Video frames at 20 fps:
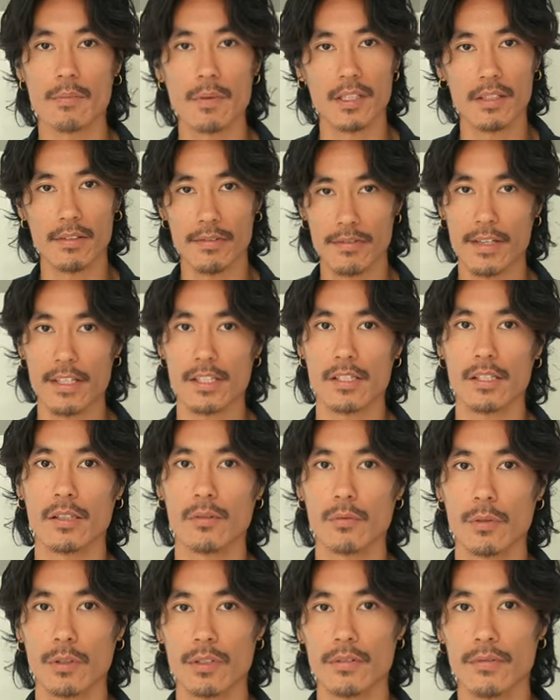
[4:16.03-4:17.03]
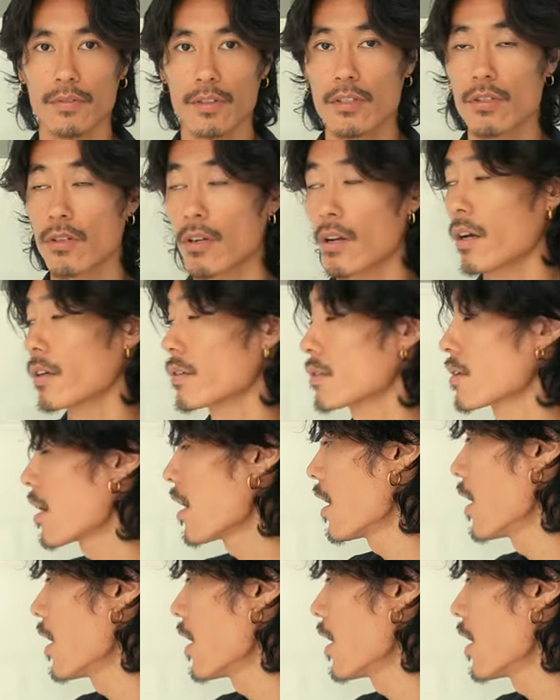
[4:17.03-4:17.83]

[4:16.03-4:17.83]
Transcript: manifesting what you visualize?